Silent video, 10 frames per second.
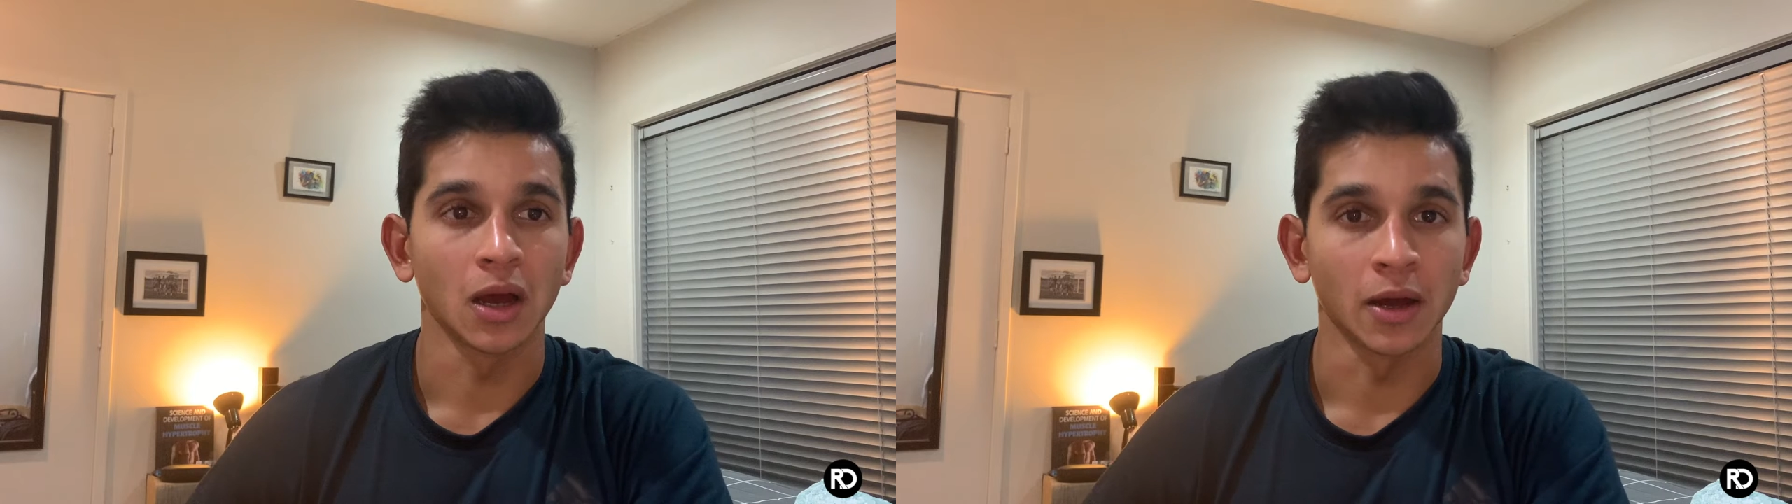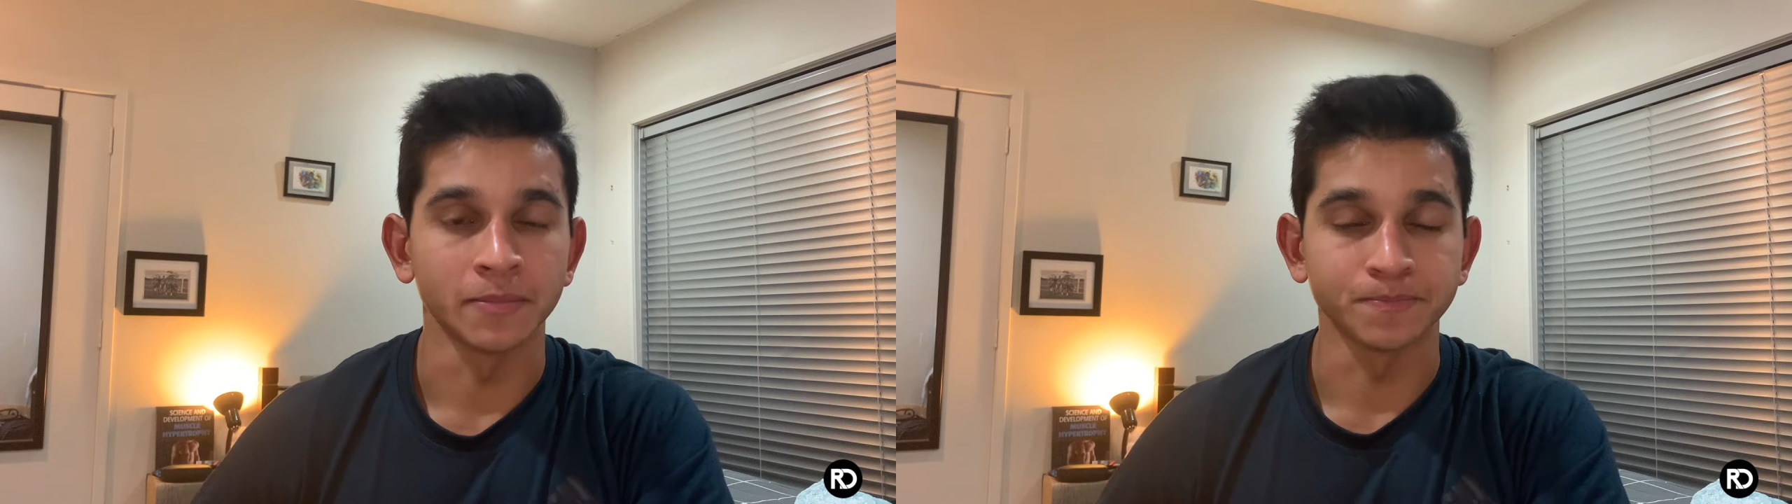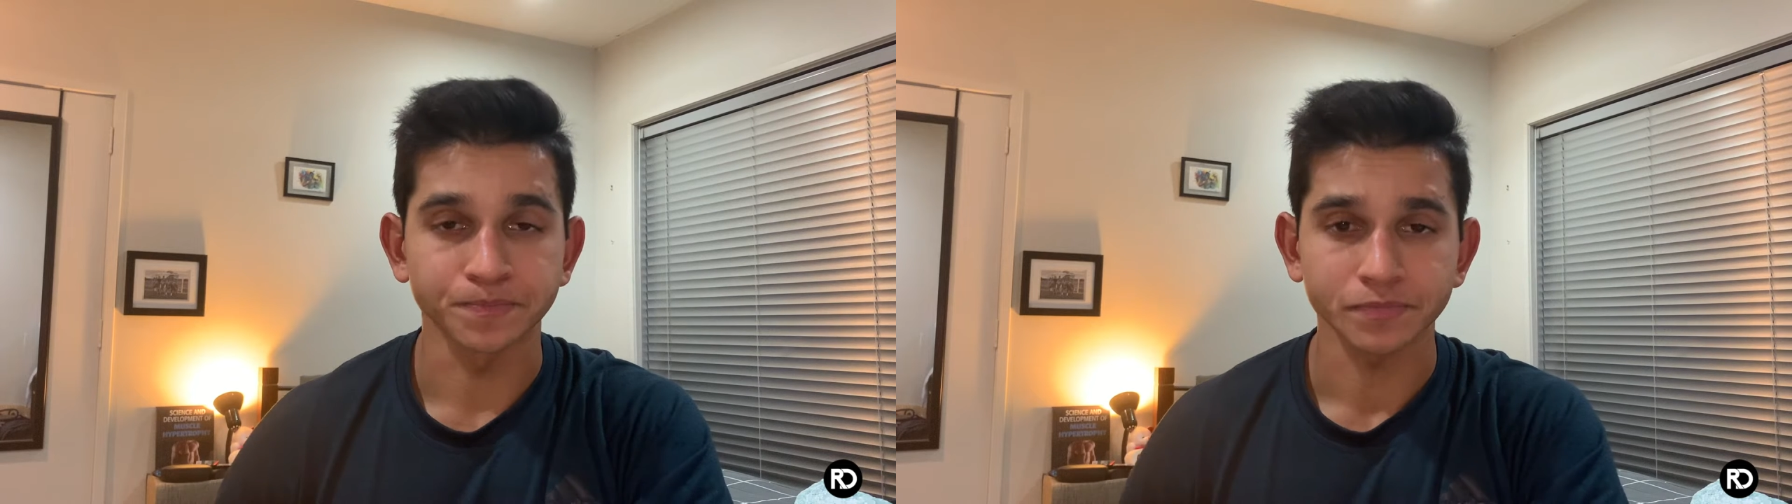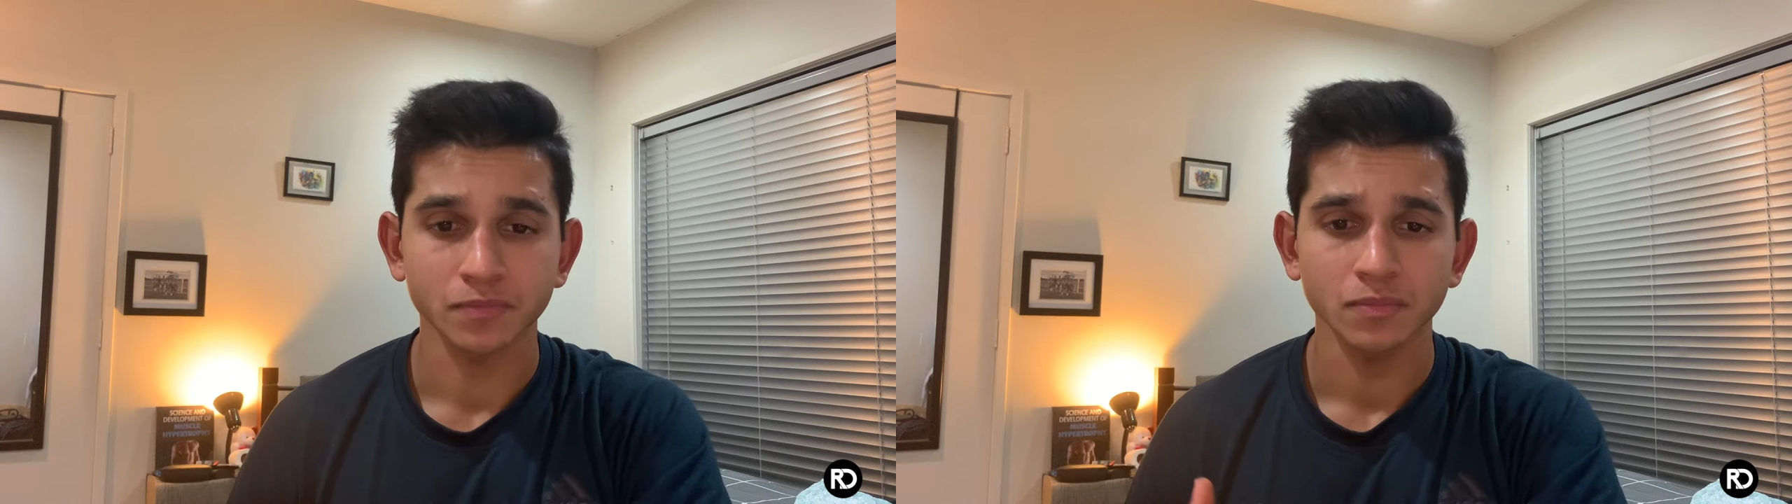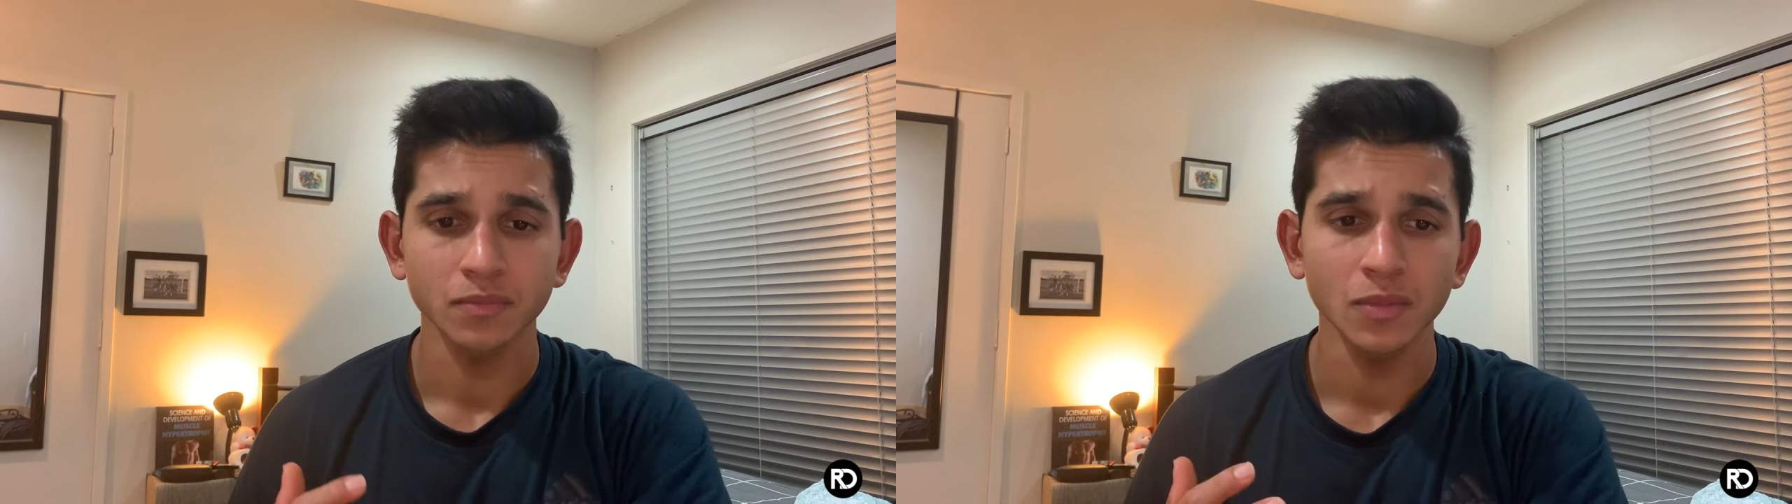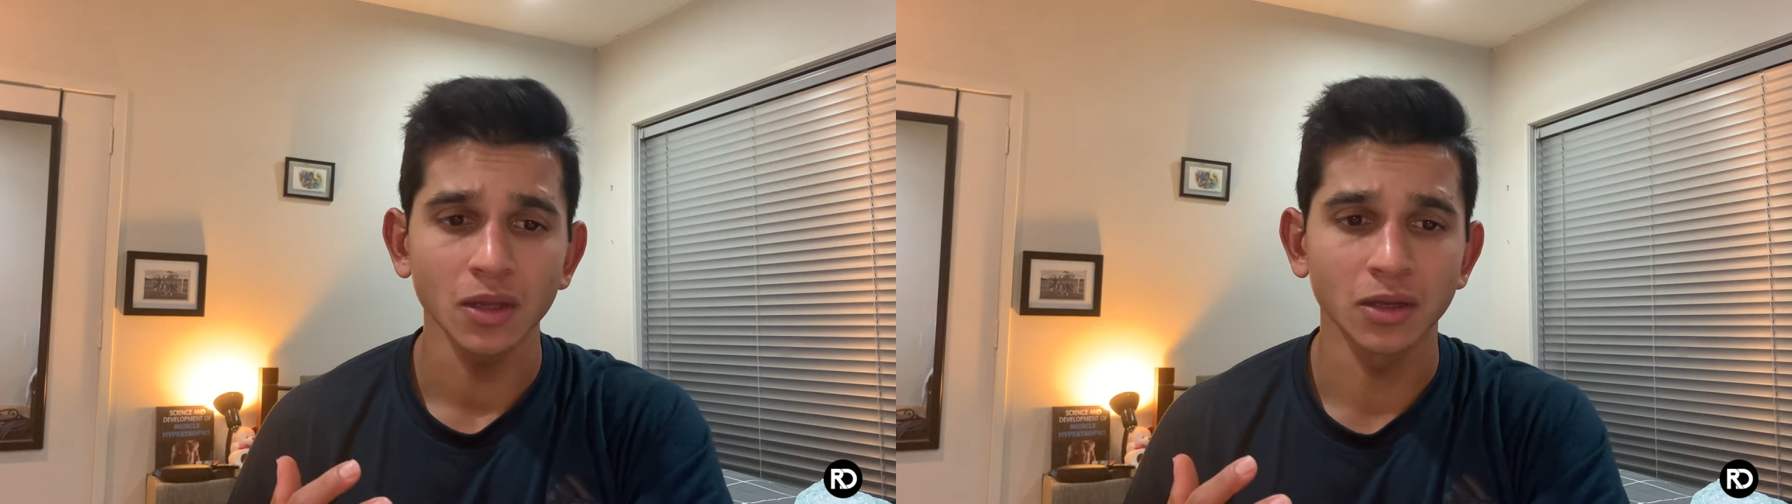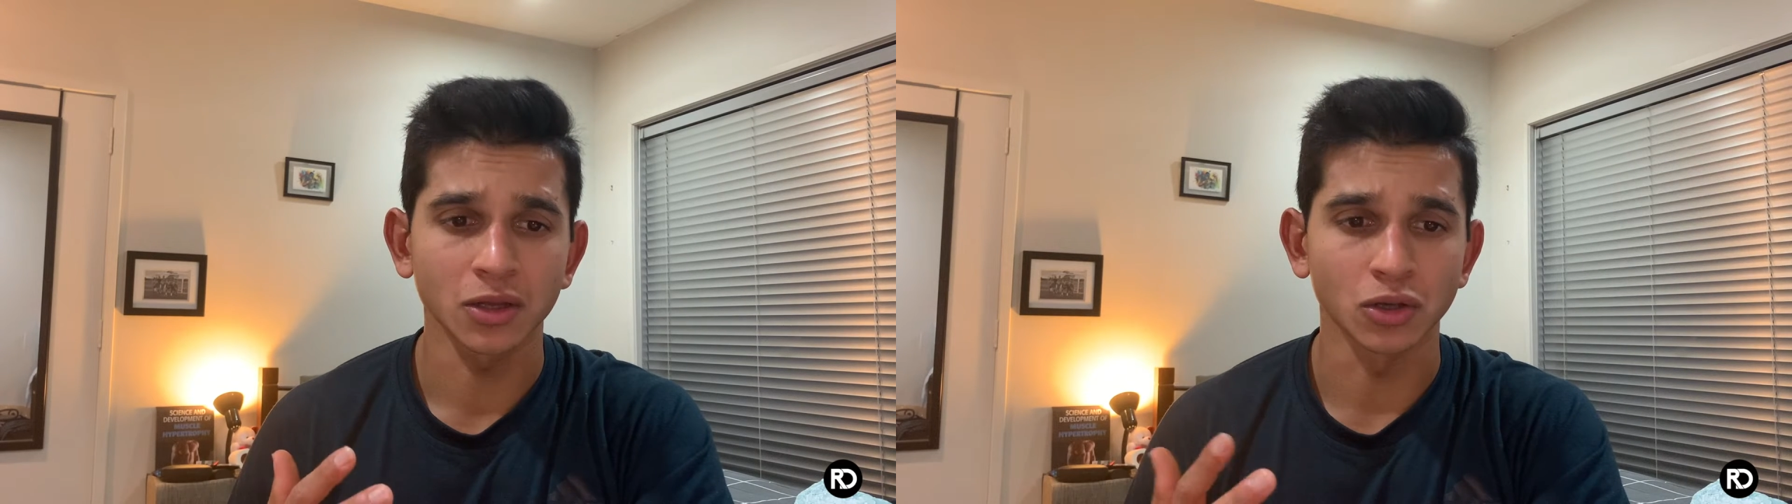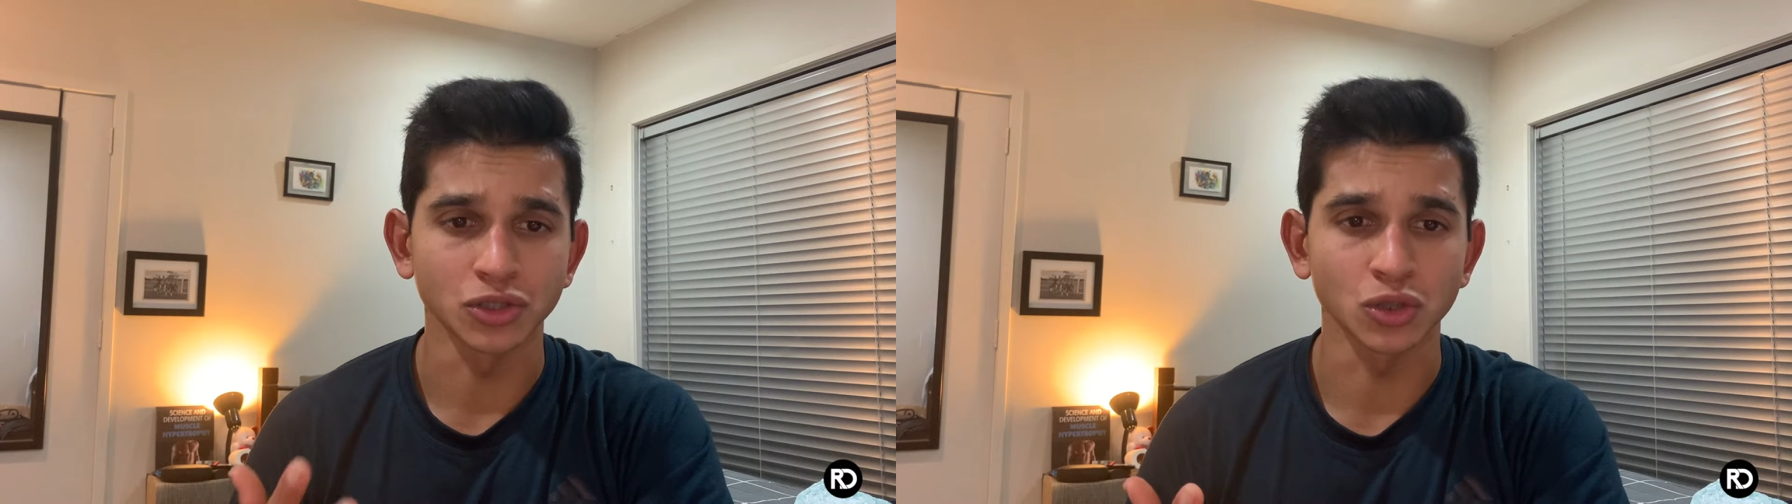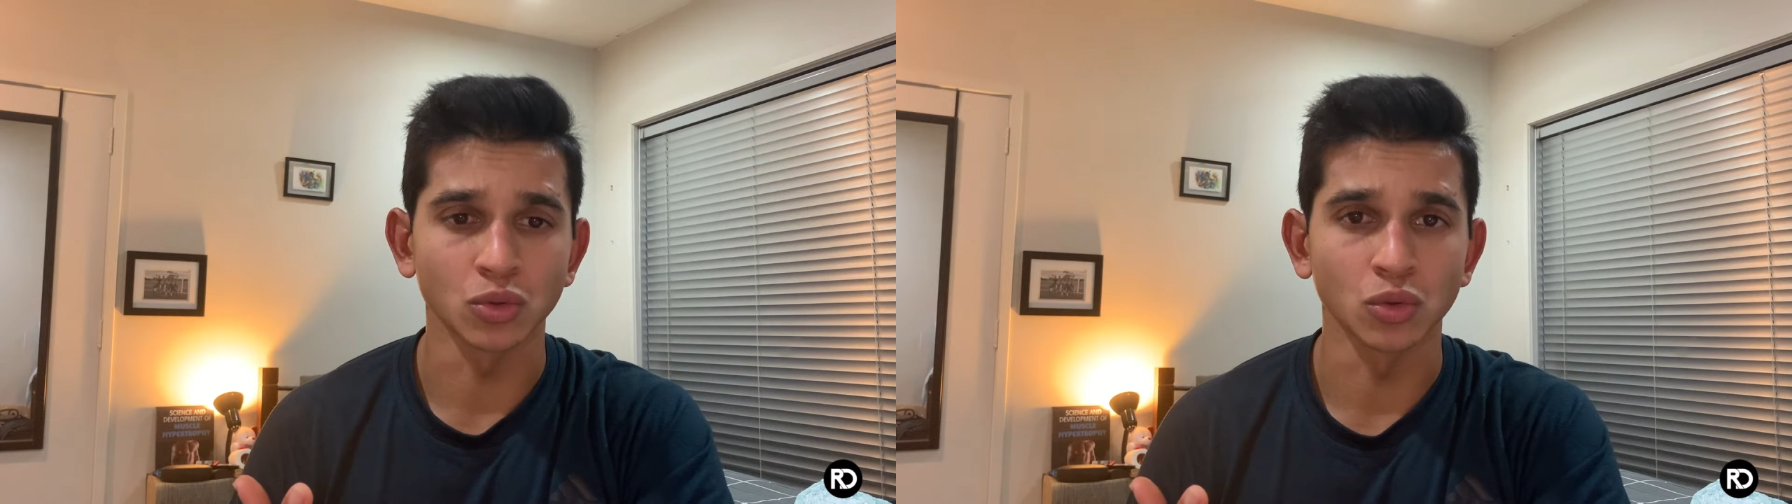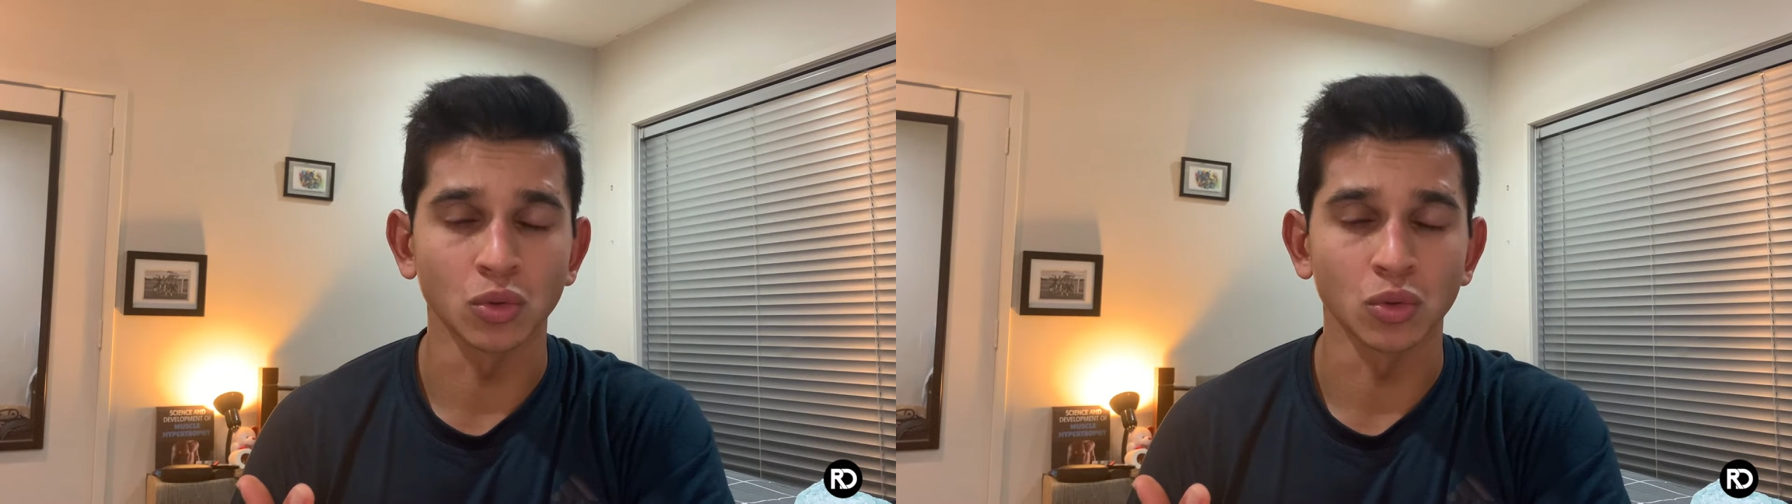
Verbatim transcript: um, because you